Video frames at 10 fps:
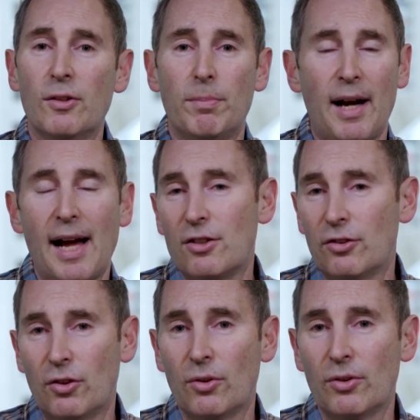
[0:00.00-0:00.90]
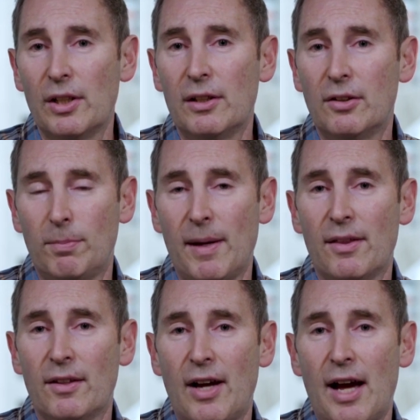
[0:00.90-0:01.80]
but I just don't need to spend
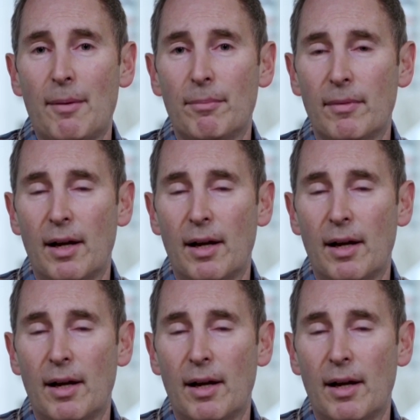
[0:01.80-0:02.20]
the time